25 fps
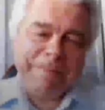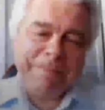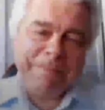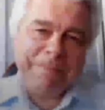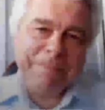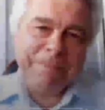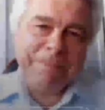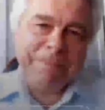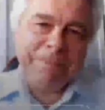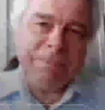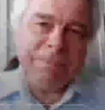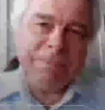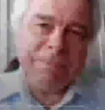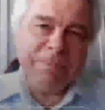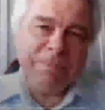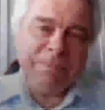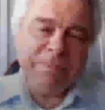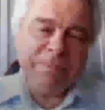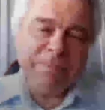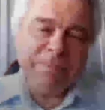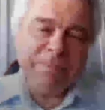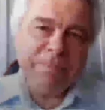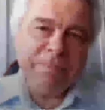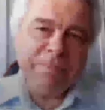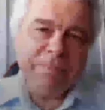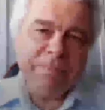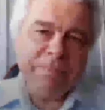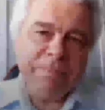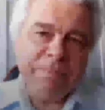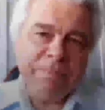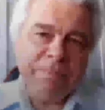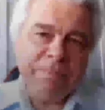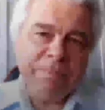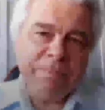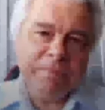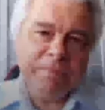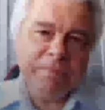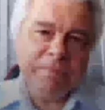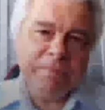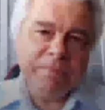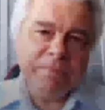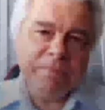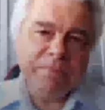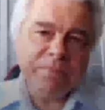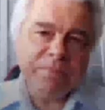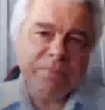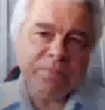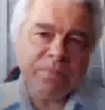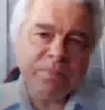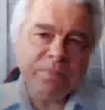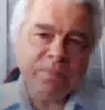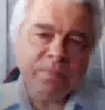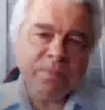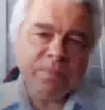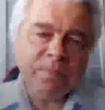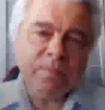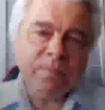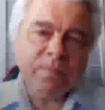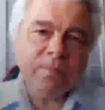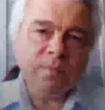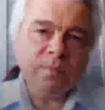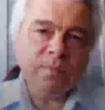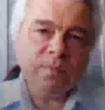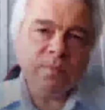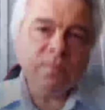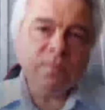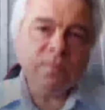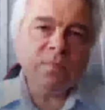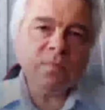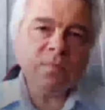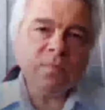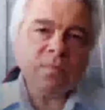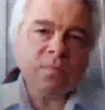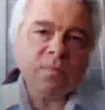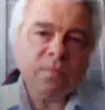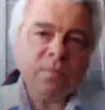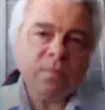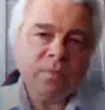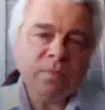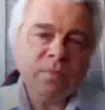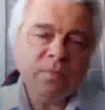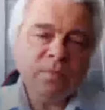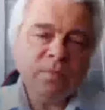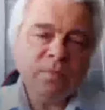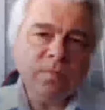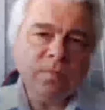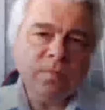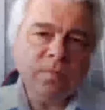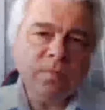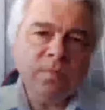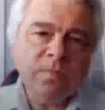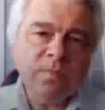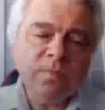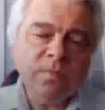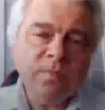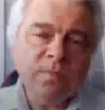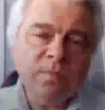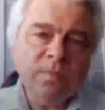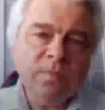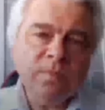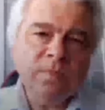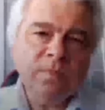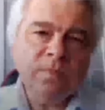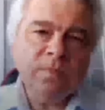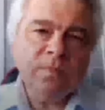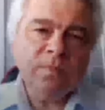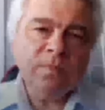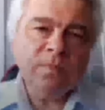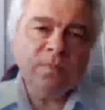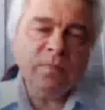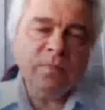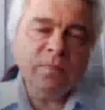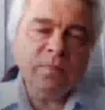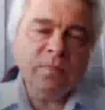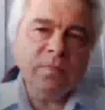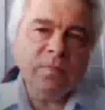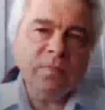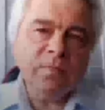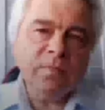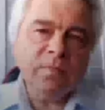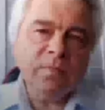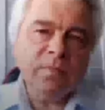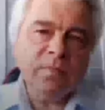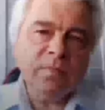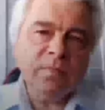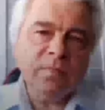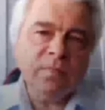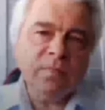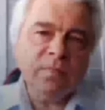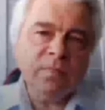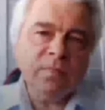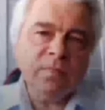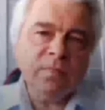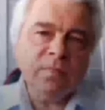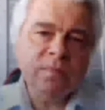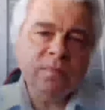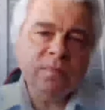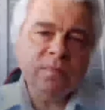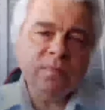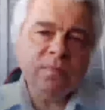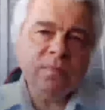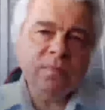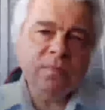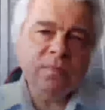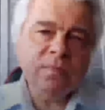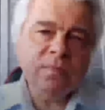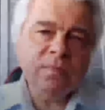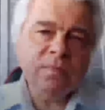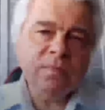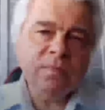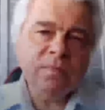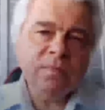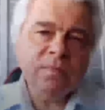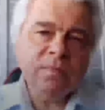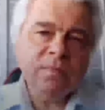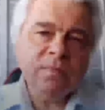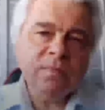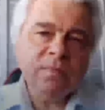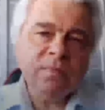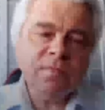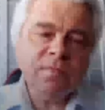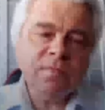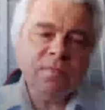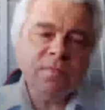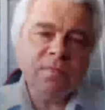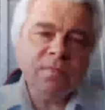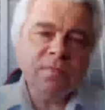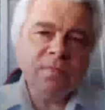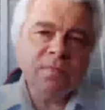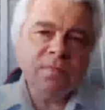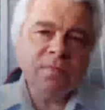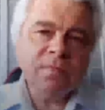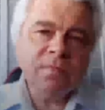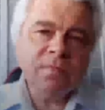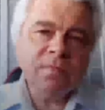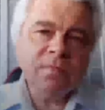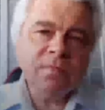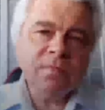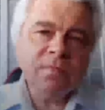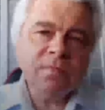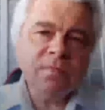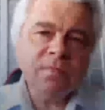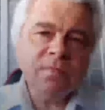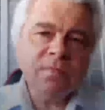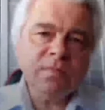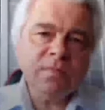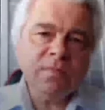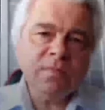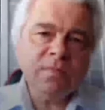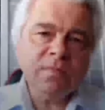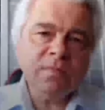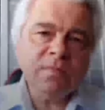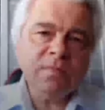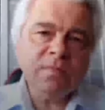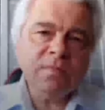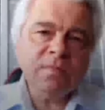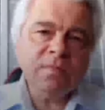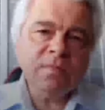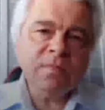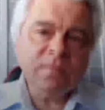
[no speech]